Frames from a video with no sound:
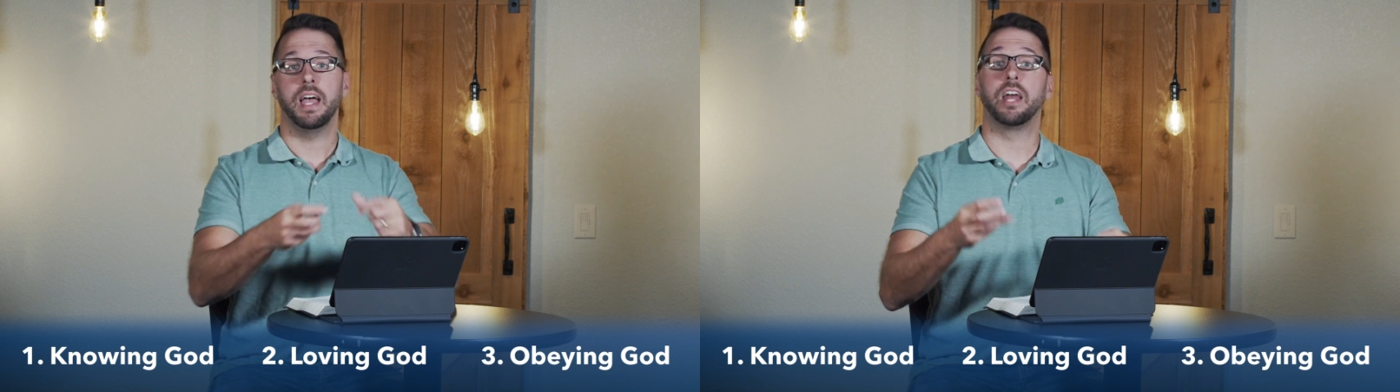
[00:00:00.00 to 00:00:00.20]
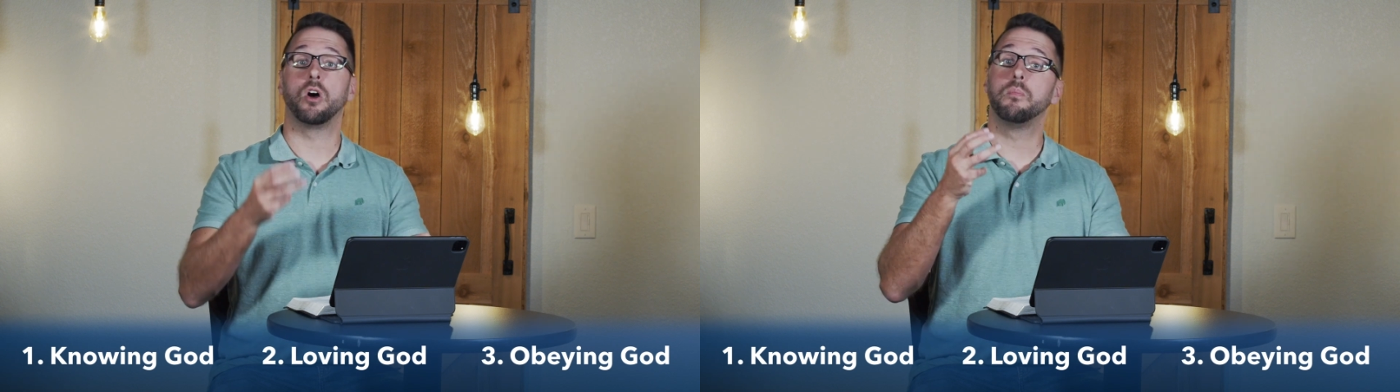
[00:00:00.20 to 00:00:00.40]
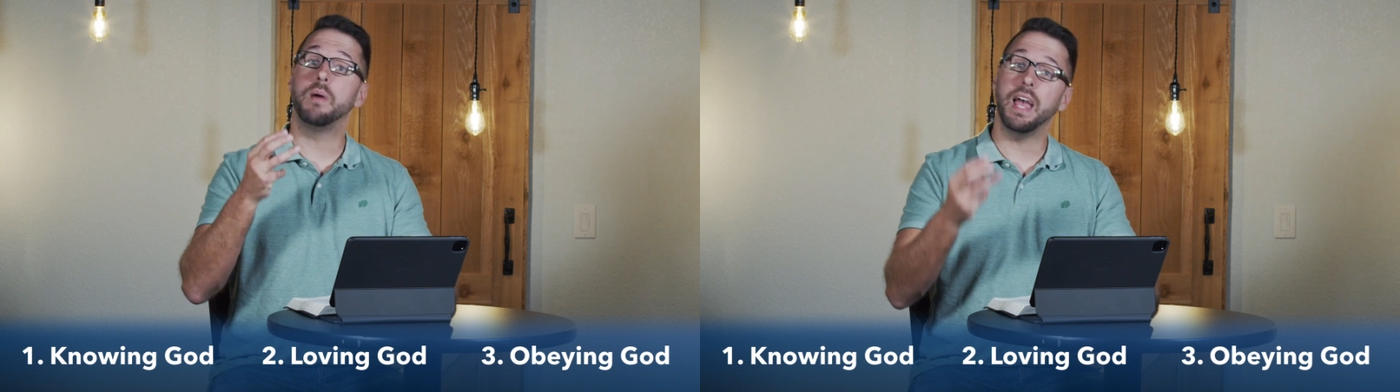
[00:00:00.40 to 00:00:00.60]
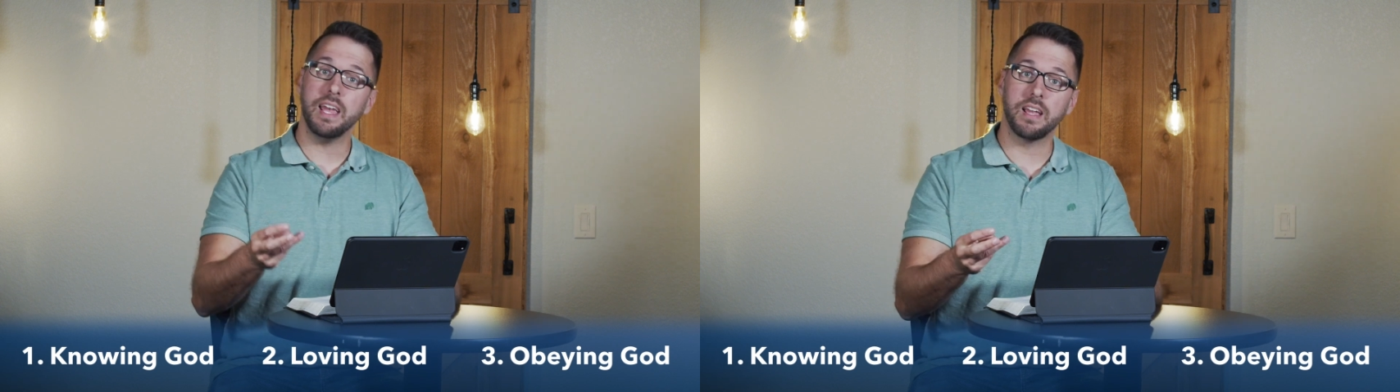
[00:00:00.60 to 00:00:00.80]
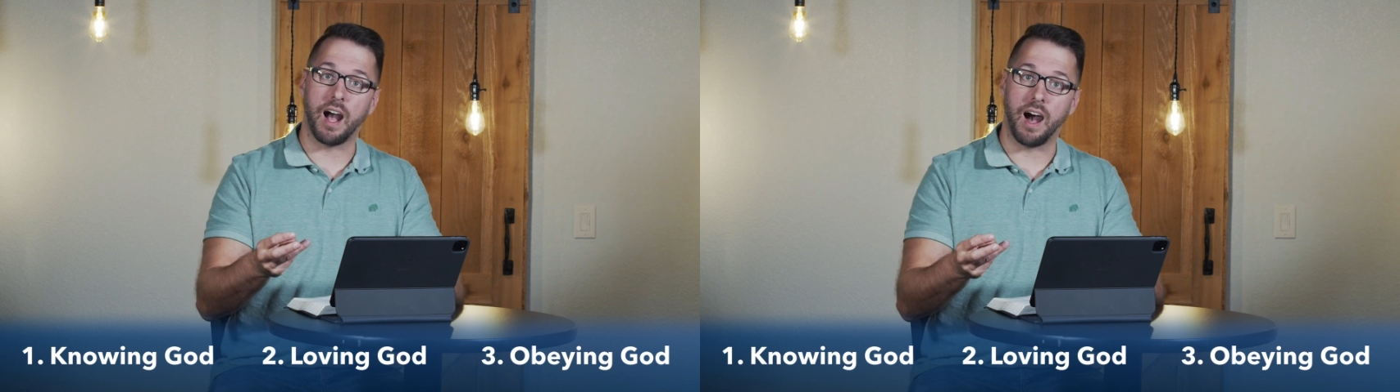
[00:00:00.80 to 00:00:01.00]
And
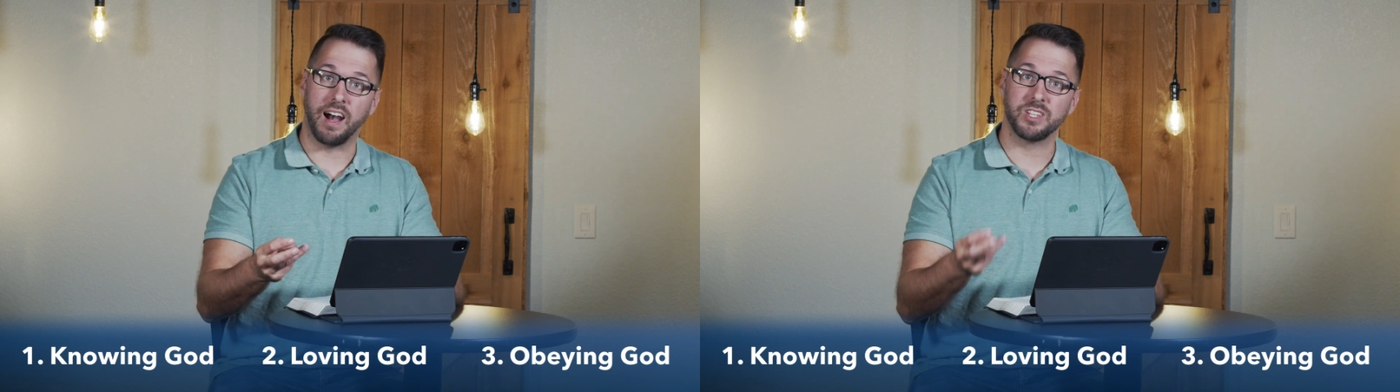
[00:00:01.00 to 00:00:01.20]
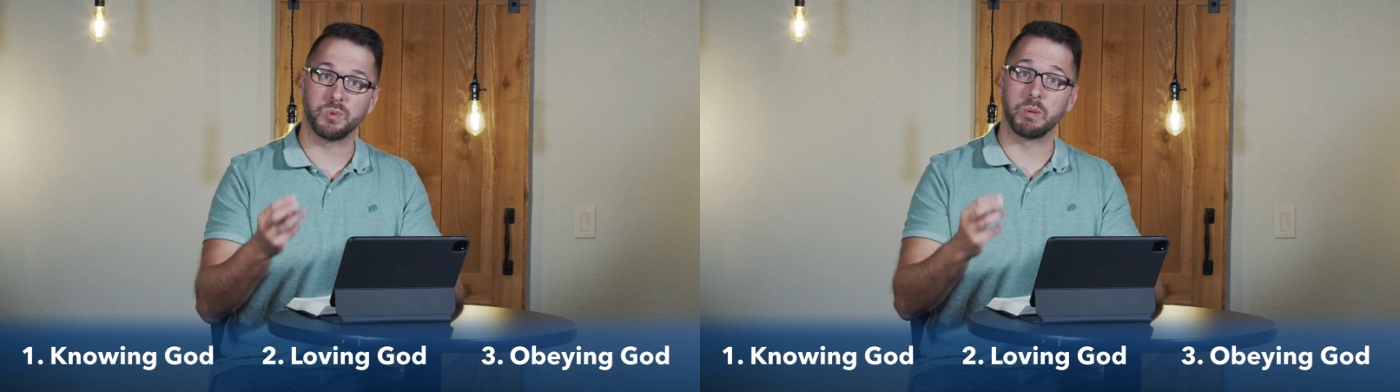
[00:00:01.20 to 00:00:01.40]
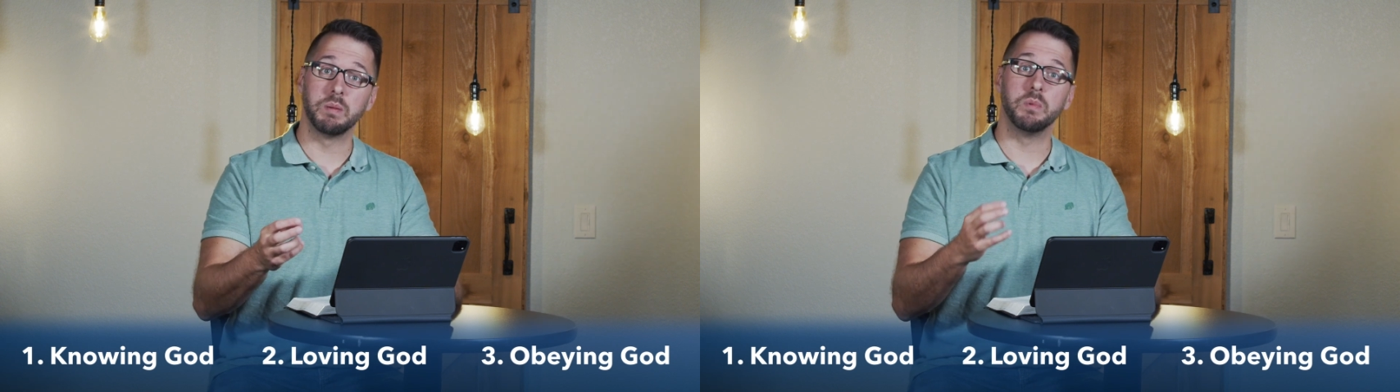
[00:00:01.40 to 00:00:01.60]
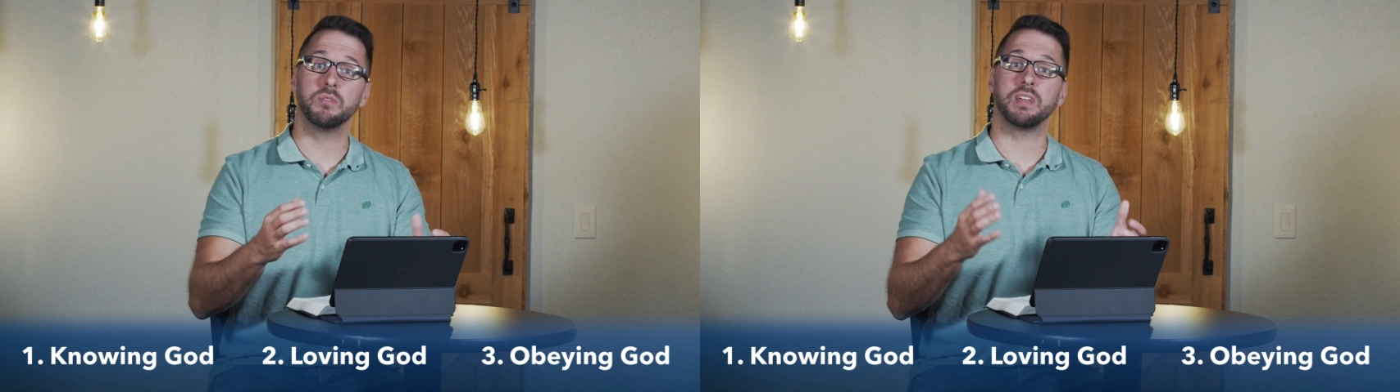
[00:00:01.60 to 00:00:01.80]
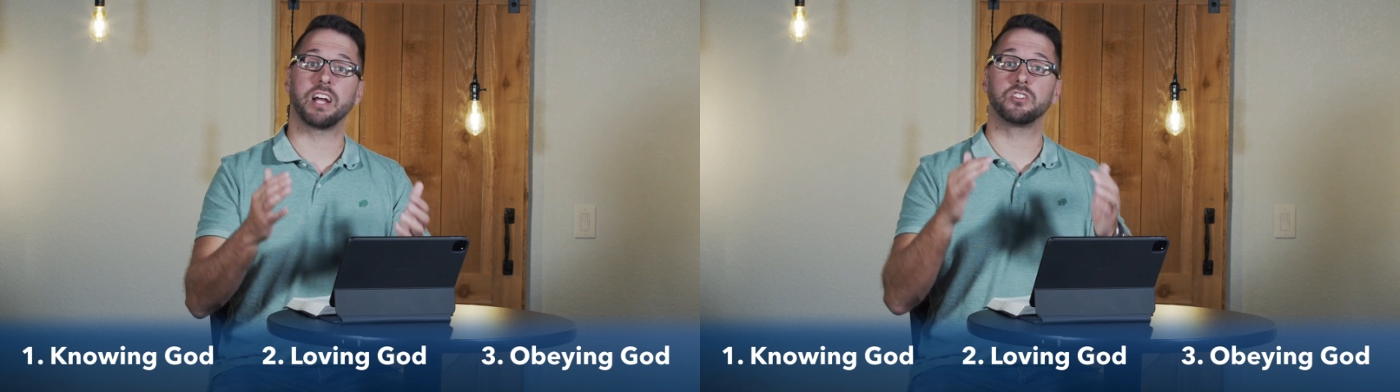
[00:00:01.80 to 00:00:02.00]
obeying God is where we
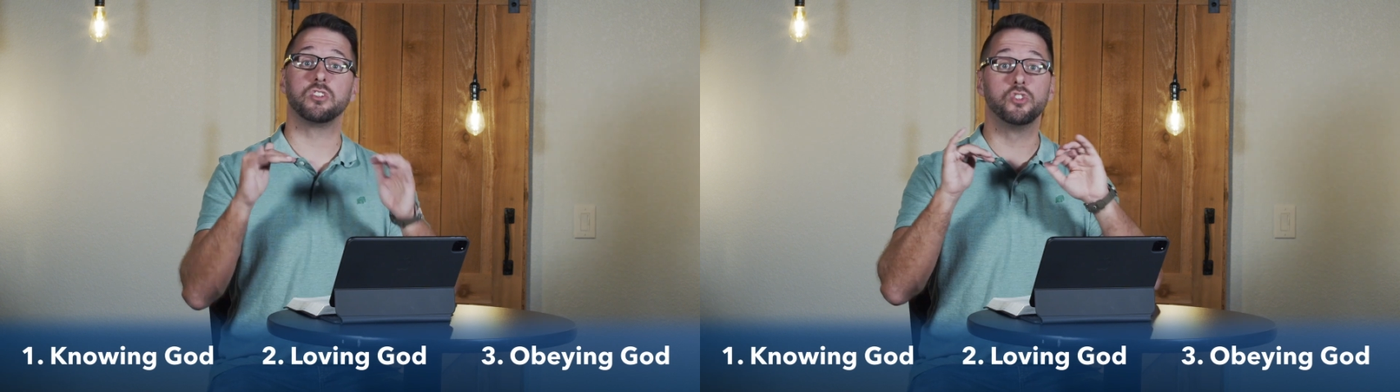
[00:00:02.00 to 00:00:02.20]
move to actually